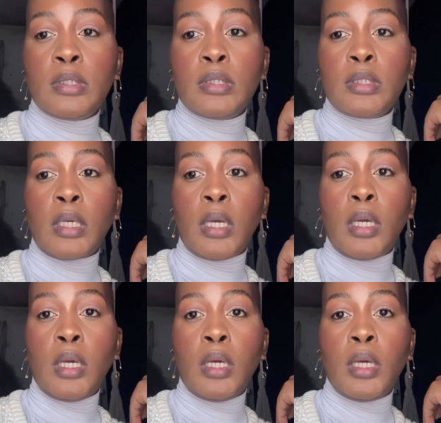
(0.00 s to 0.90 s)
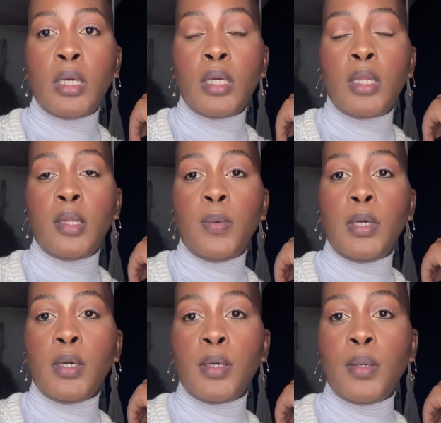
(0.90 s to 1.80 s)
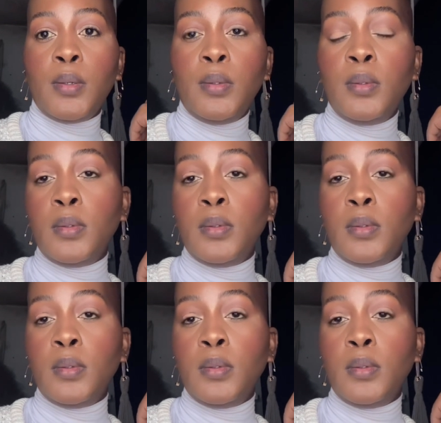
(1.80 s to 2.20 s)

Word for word: Okay, here we go.